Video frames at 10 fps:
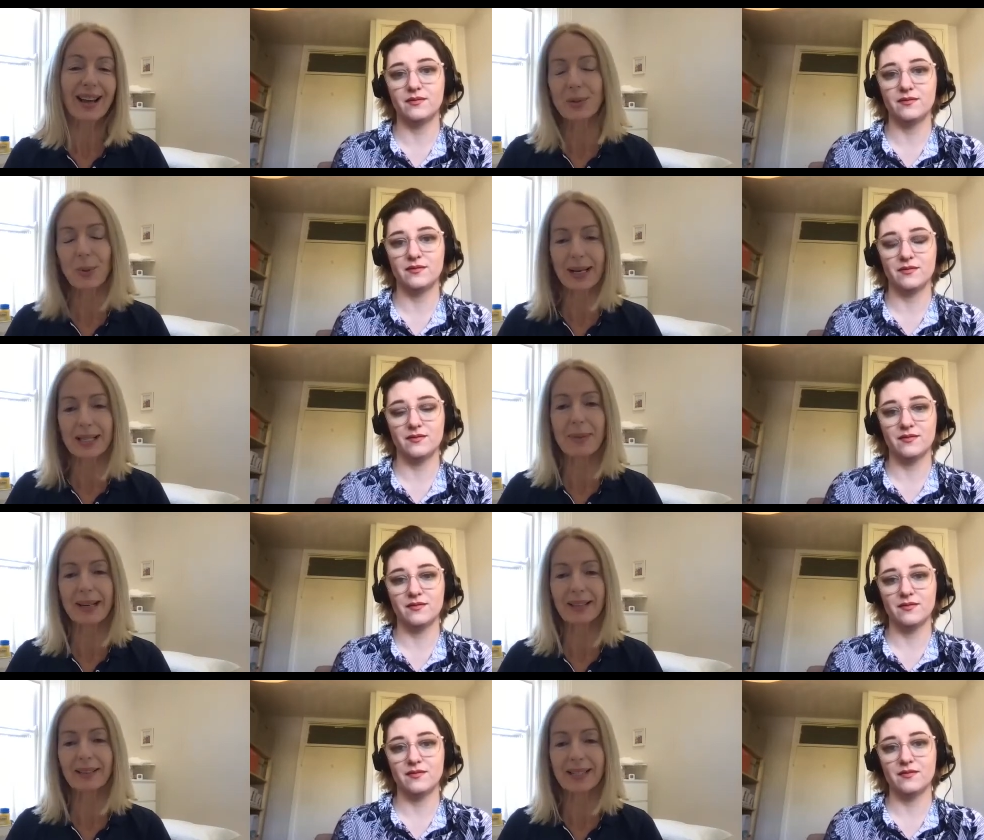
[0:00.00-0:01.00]
Speaker 1: as well as
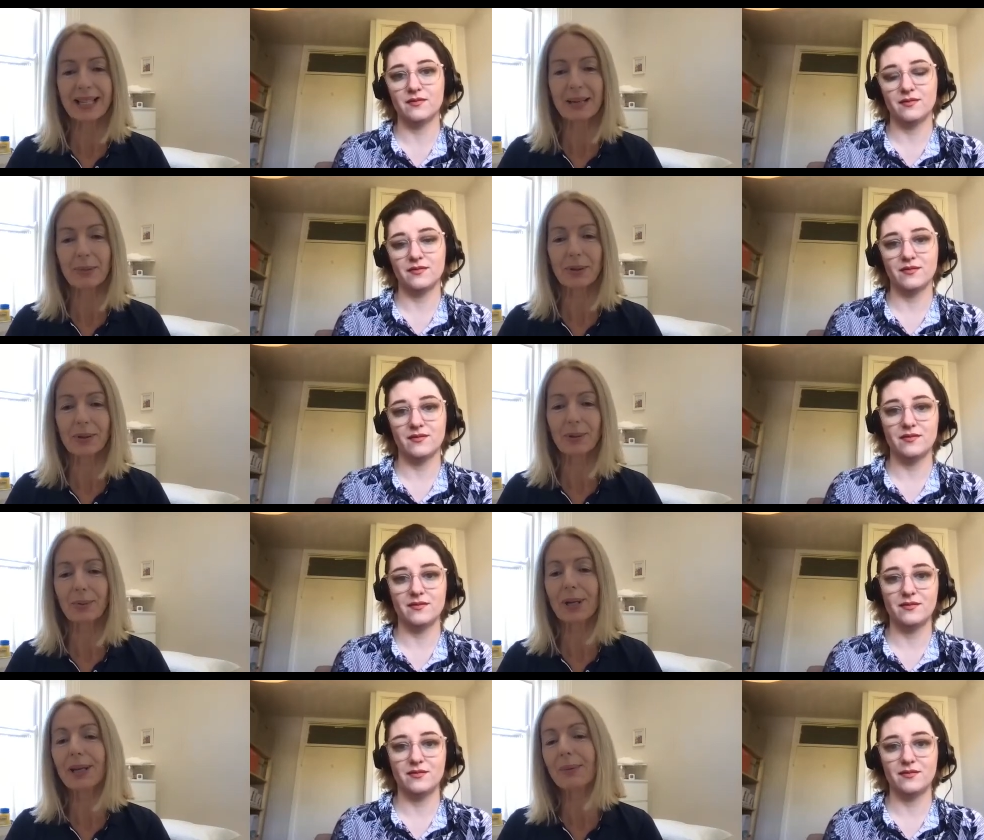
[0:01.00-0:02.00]
medical team. And the
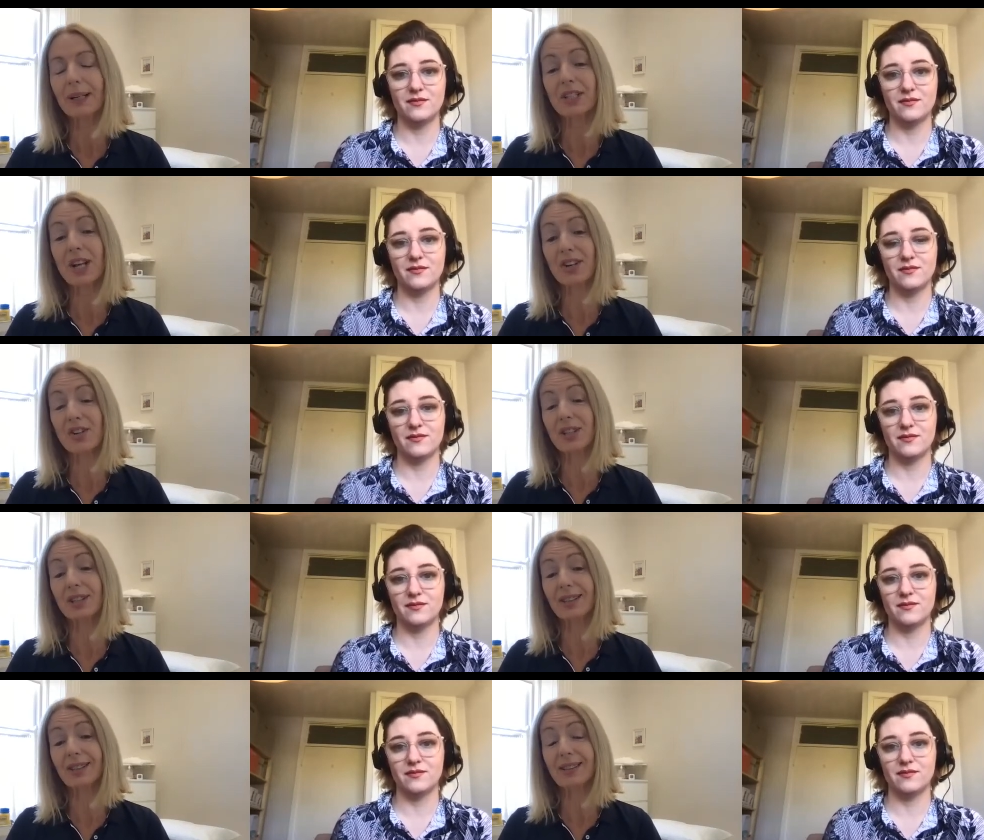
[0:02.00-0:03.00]

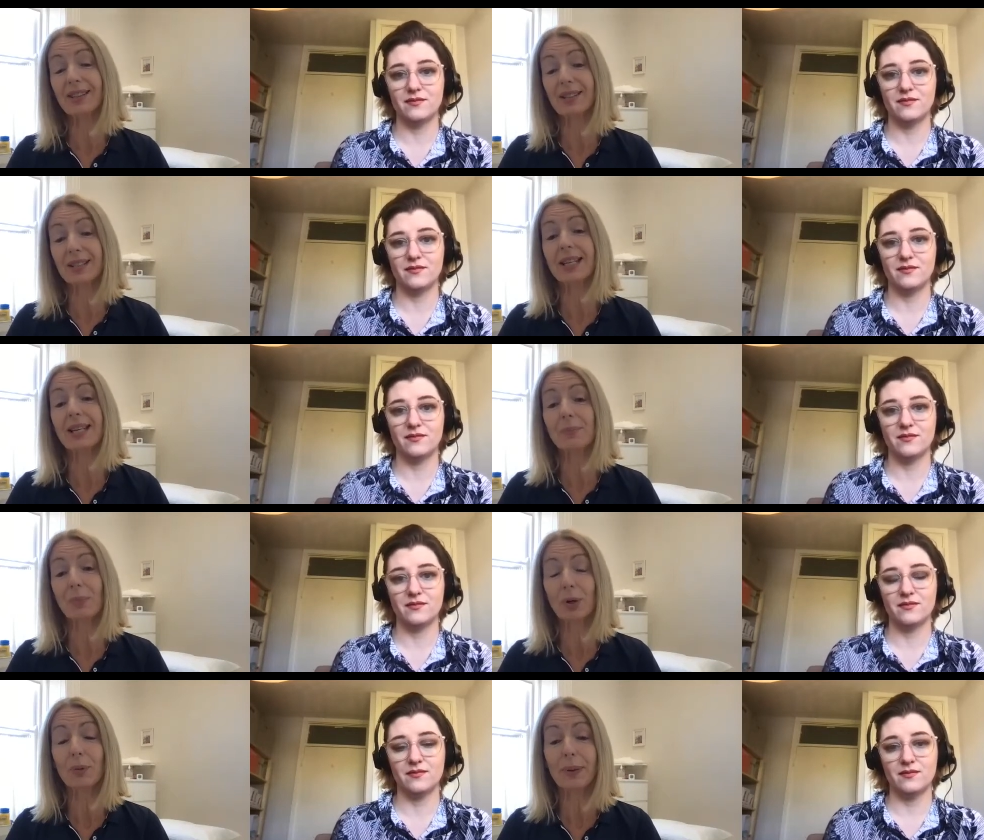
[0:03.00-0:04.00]
rehabilitation
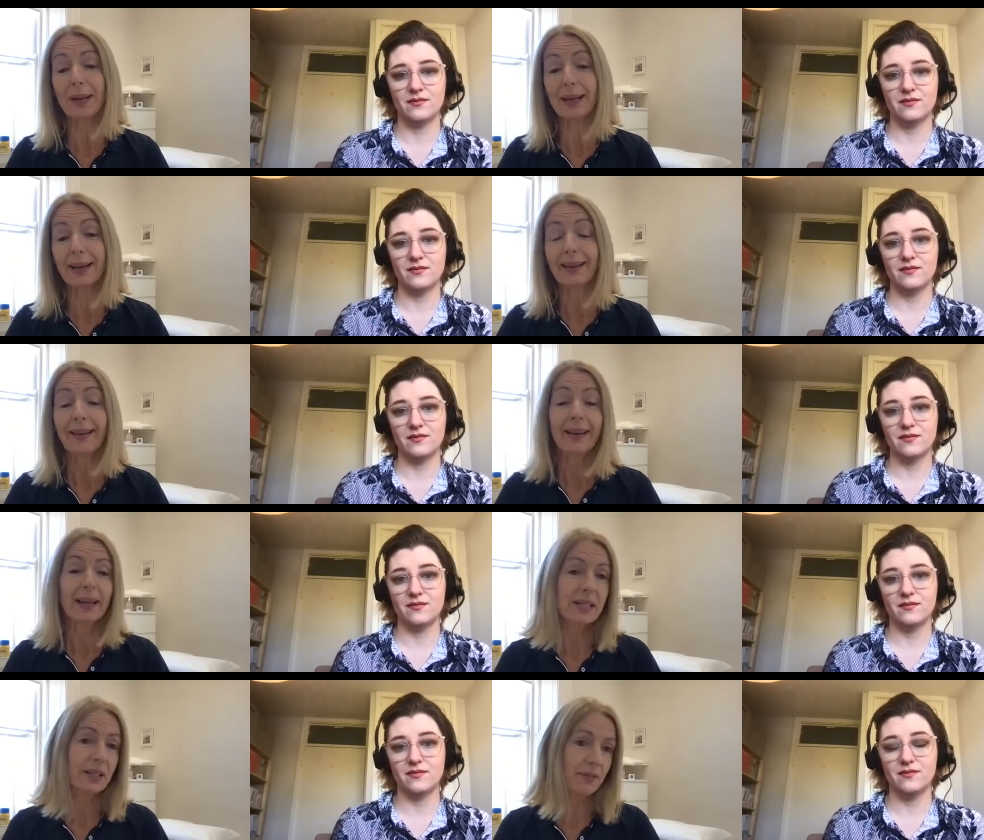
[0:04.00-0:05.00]
team would be,
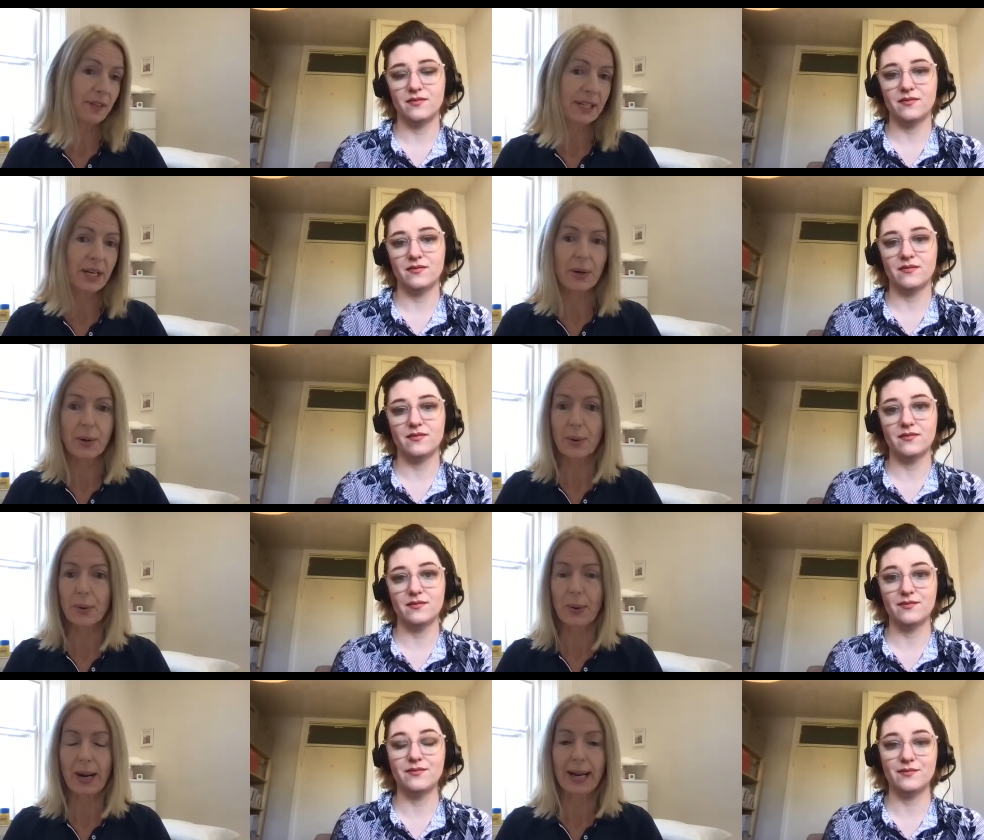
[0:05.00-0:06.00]
it's the
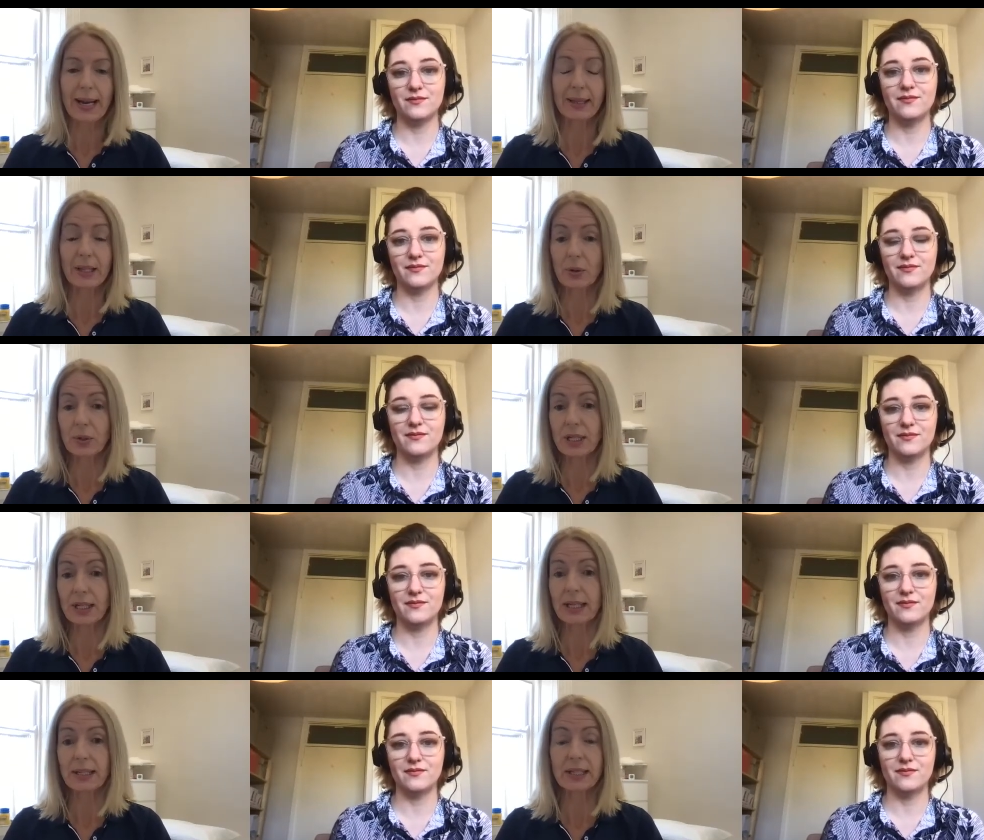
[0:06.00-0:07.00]
physio, uh, the O
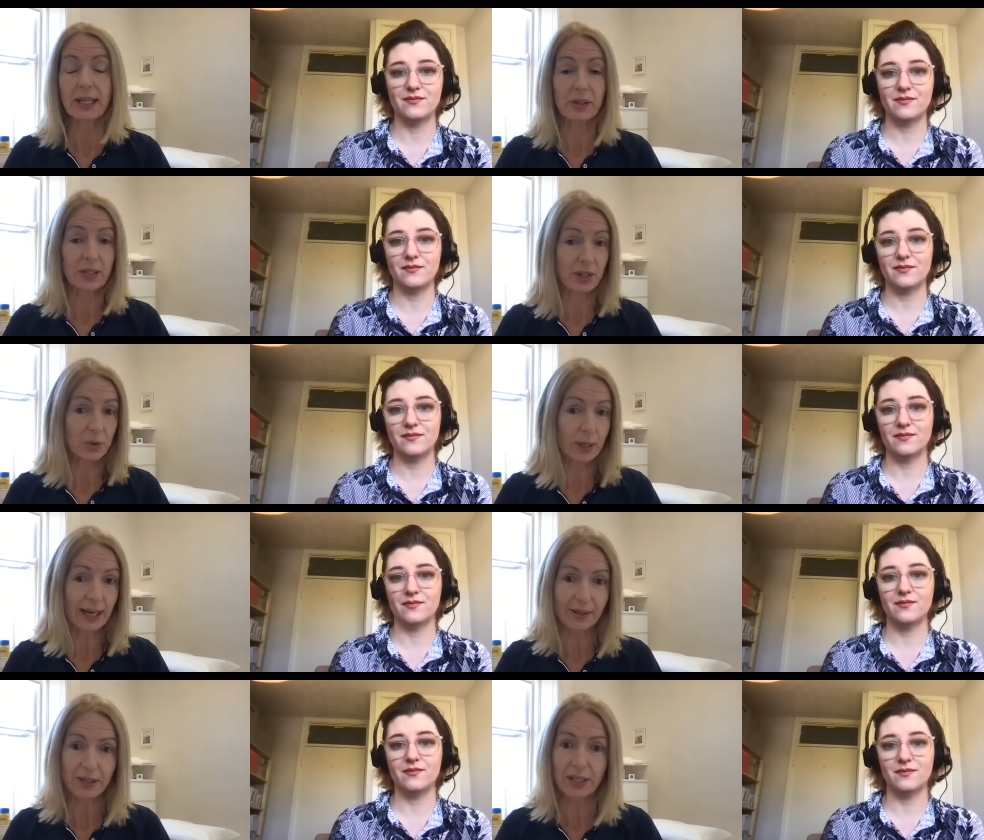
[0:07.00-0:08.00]
T, the psychosexual
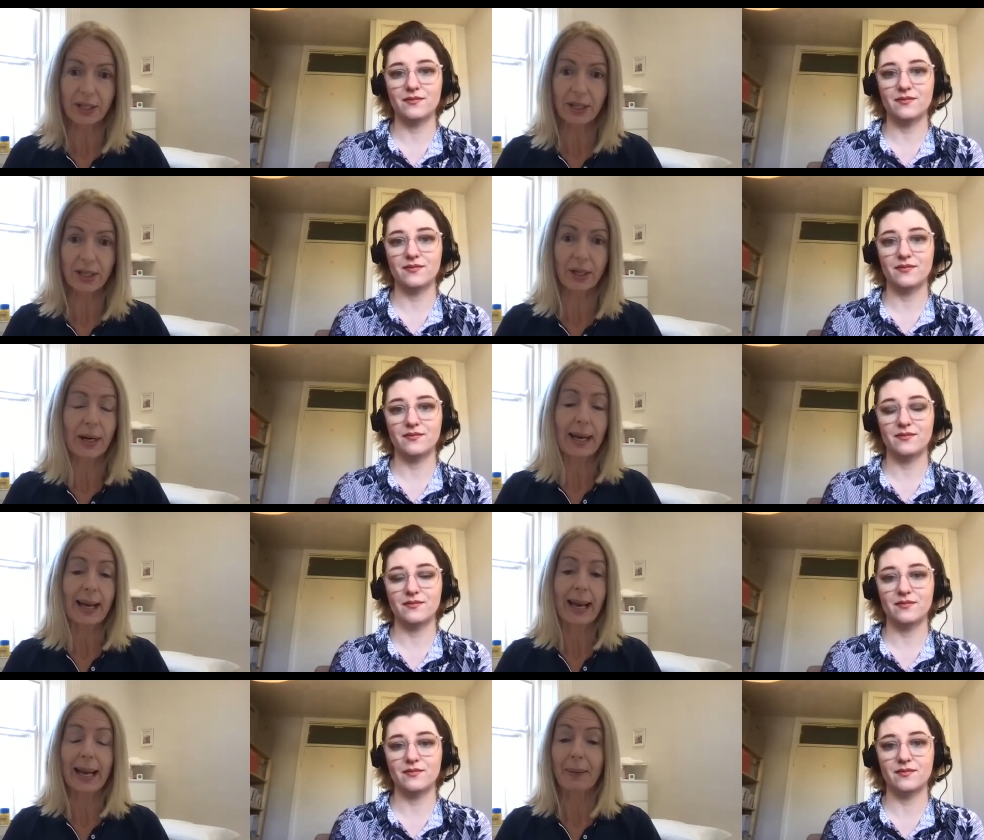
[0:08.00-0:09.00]
counselor,
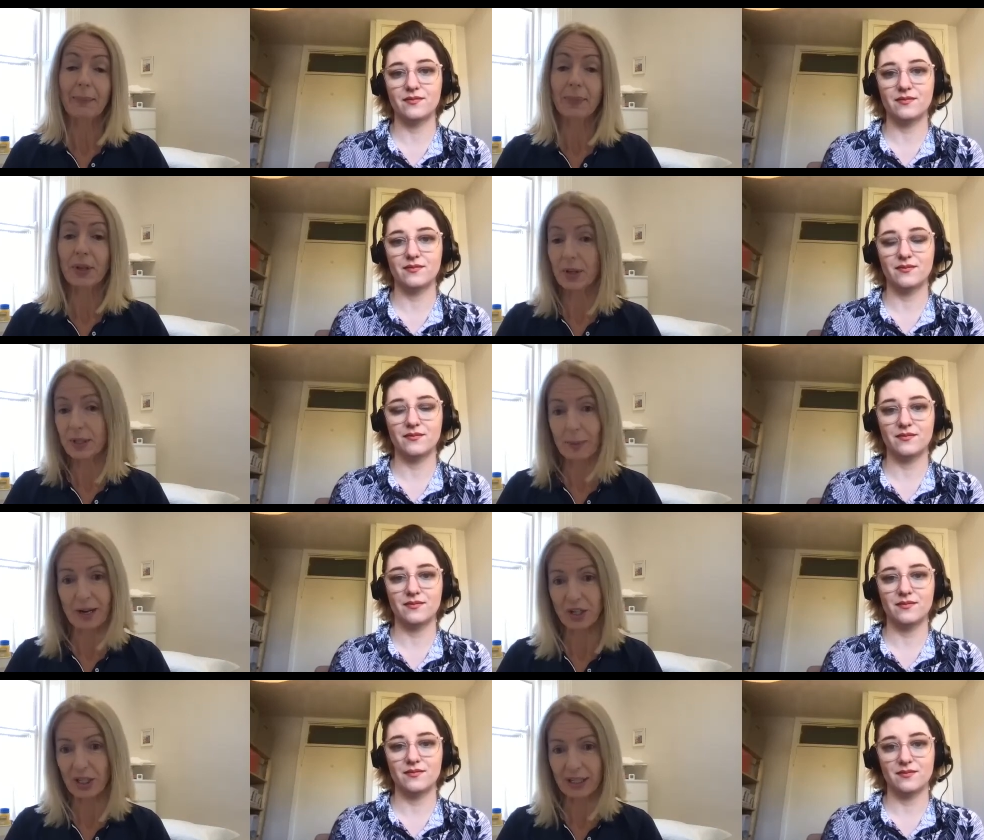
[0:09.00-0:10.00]
um, the nurse
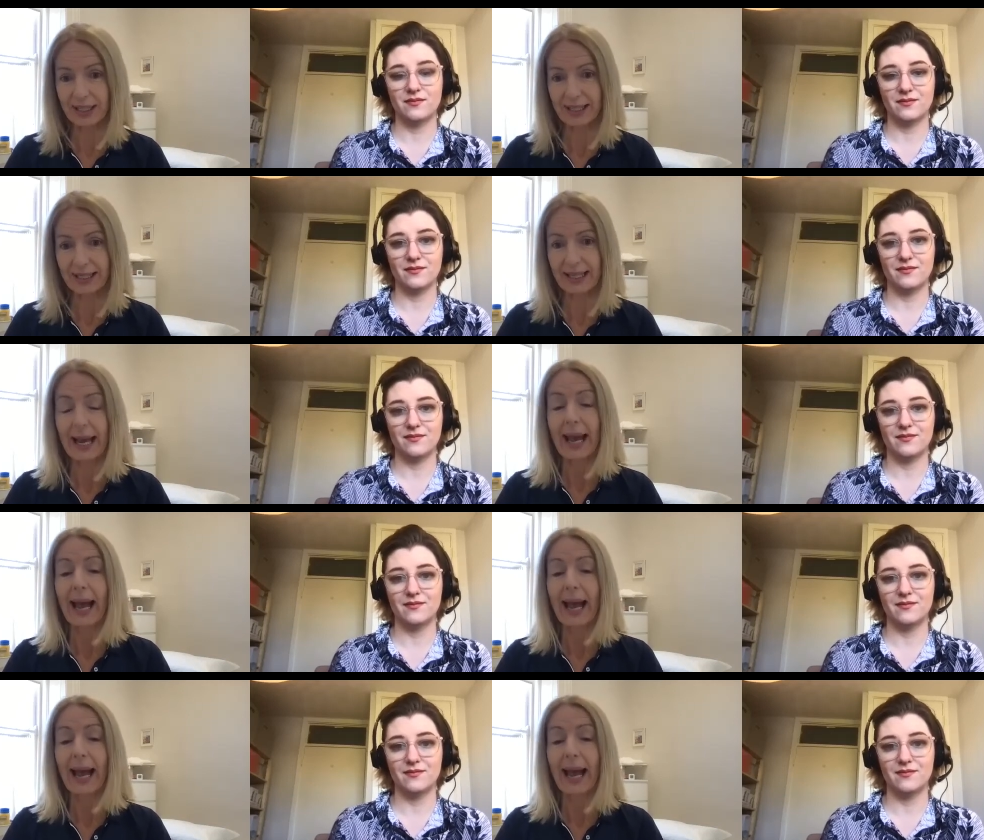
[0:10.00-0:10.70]
specialists.